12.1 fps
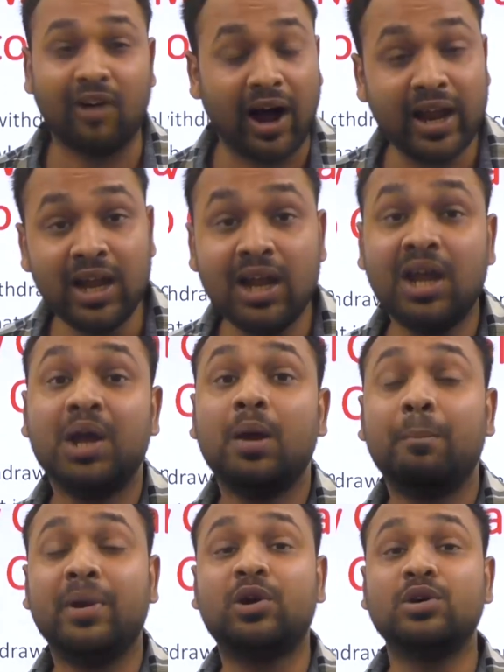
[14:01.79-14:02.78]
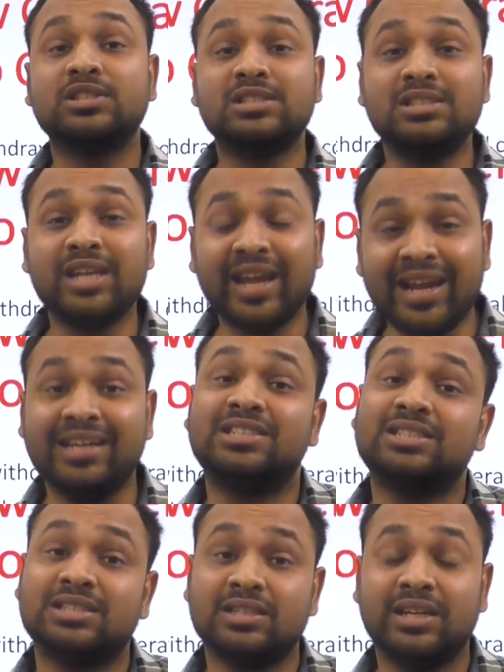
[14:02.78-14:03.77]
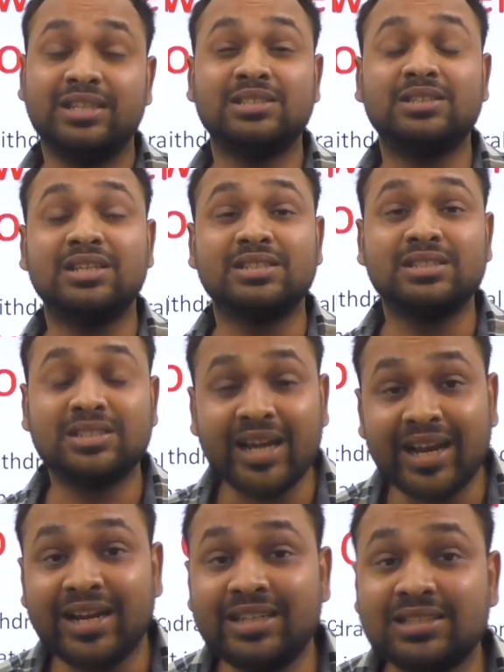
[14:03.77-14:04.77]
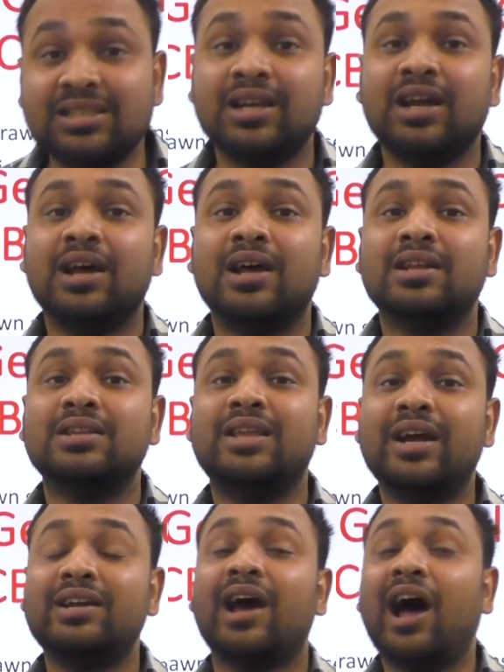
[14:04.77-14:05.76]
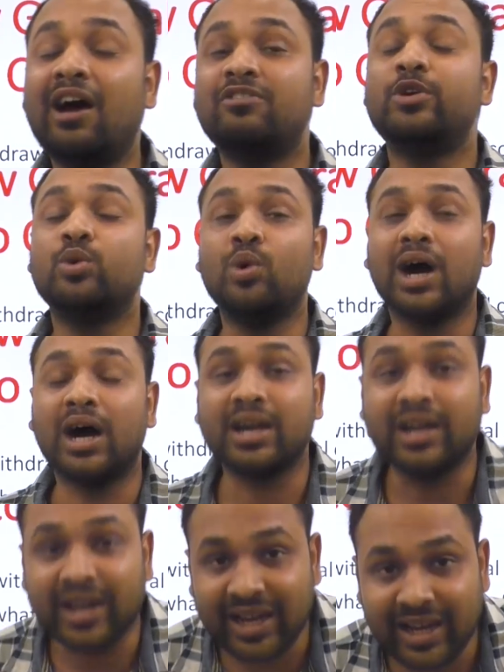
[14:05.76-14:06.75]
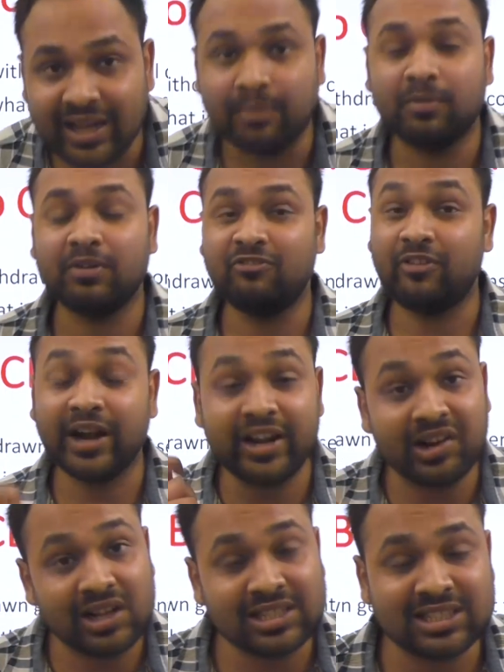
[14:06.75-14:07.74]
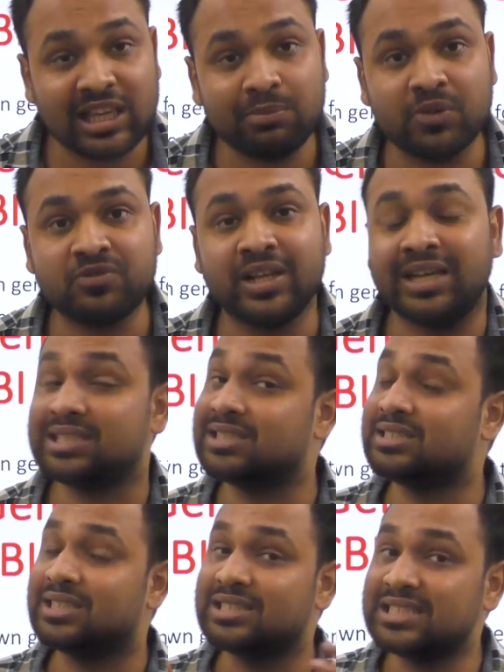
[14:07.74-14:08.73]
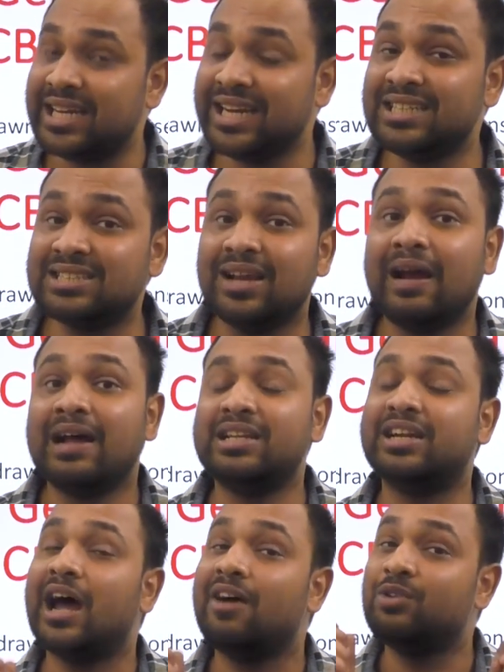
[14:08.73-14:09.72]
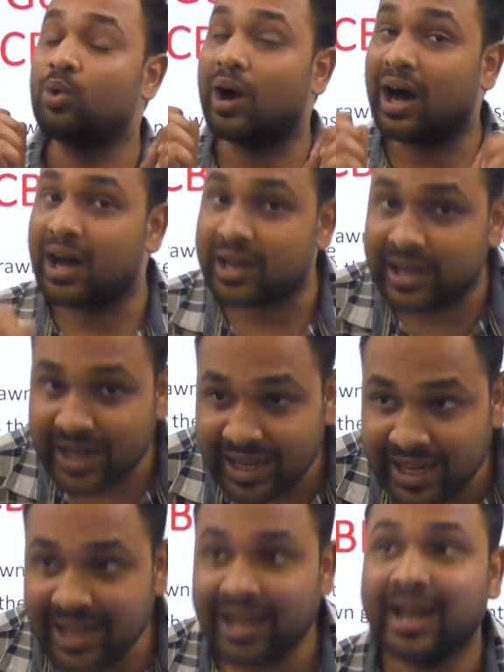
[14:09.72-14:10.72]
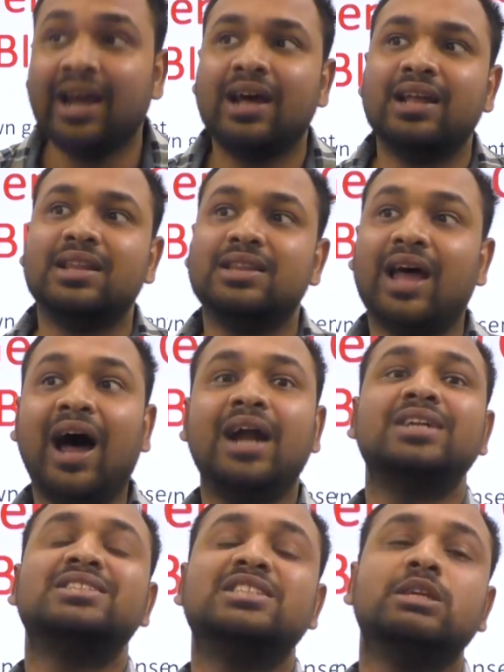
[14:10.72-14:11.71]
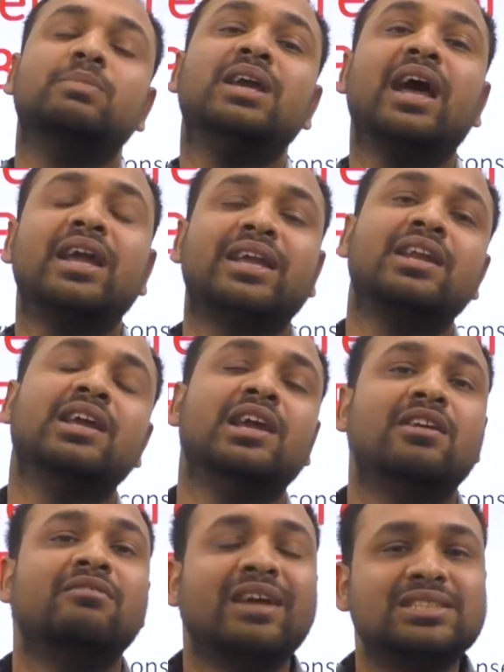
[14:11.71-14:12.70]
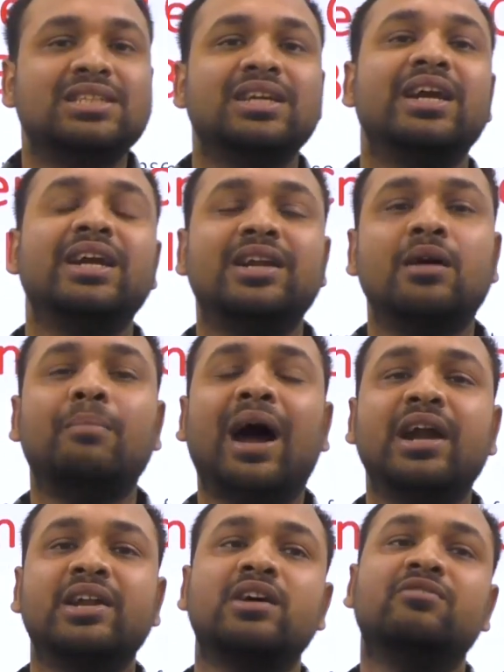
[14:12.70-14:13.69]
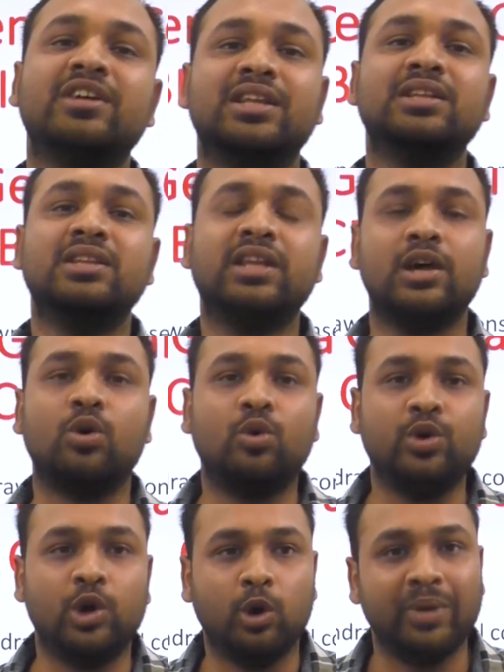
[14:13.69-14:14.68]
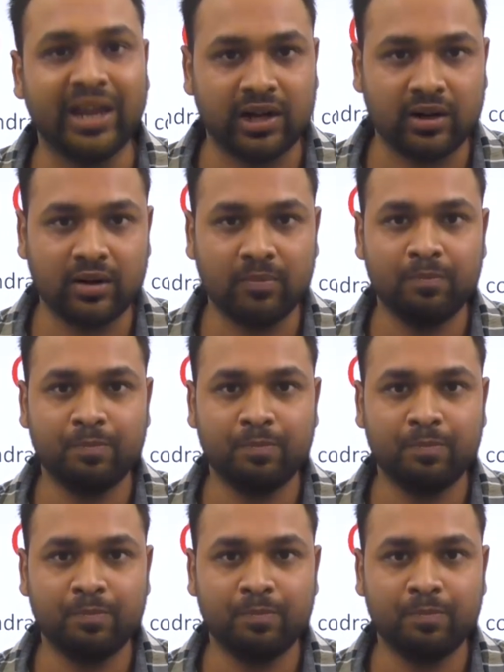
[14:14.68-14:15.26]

Why? Because it's the states that have to agree, federal scheme of things, it's the states that have to agree that CBI can investigate a matter within their own domain.